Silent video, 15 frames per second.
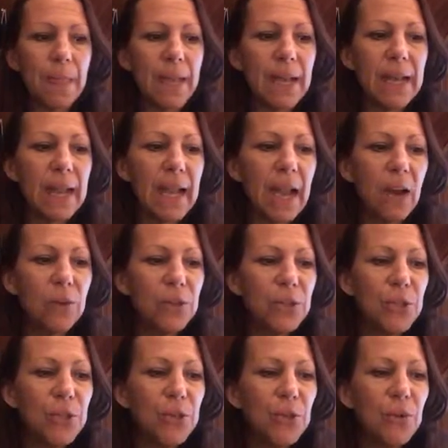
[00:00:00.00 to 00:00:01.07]
and how
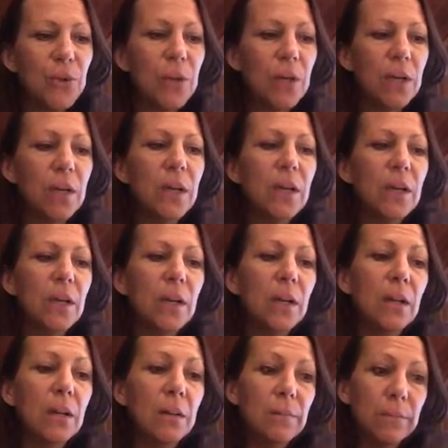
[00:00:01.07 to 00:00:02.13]
to
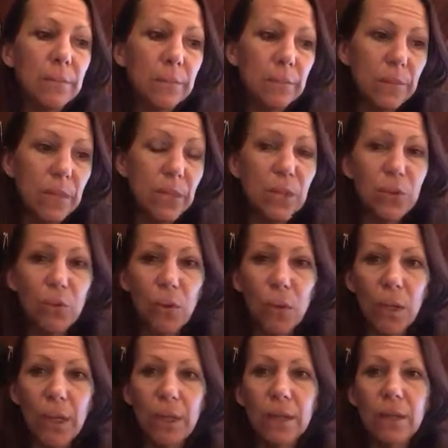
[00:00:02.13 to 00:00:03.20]

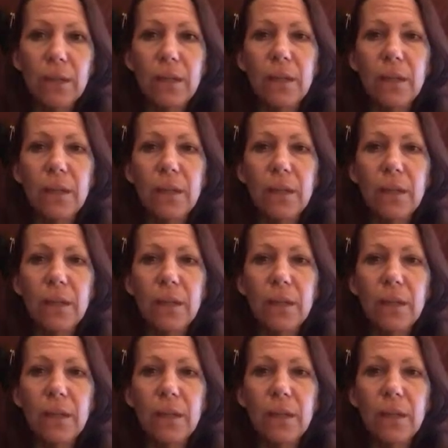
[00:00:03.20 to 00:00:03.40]
control it,